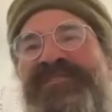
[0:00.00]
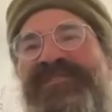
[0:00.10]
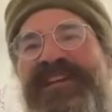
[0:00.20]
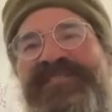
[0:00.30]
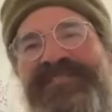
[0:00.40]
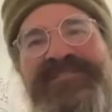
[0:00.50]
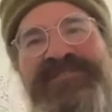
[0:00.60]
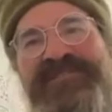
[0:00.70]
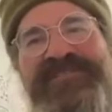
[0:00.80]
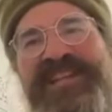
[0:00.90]
There's like
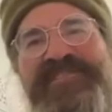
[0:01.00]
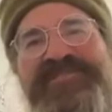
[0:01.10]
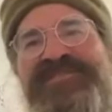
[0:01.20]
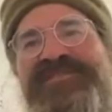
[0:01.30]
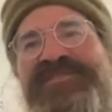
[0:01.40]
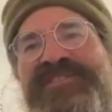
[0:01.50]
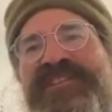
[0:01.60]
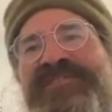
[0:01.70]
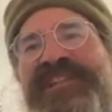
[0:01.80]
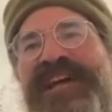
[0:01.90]
this little tension
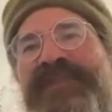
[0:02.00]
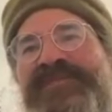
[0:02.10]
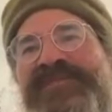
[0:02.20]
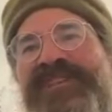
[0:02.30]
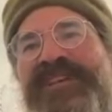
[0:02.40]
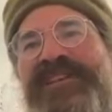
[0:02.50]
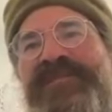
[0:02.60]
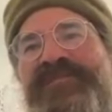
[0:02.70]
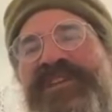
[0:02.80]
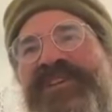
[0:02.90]
stuff that happens
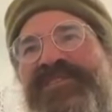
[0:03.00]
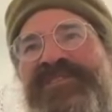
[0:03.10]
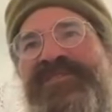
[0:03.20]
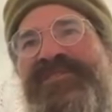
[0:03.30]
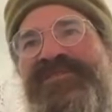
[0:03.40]
because